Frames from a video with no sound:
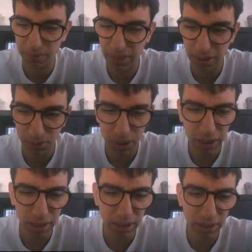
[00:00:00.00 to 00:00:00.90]
there's really
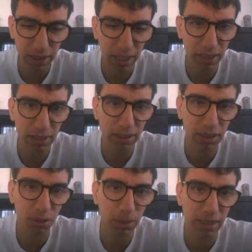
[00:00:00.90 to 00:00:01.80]
nothing else
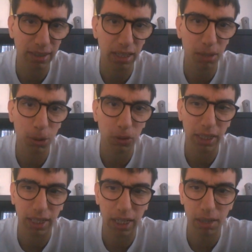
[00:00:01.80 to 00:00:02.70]
to be said about the
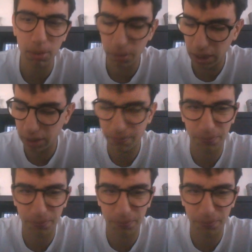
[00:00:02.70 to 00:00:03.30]
game. I mean,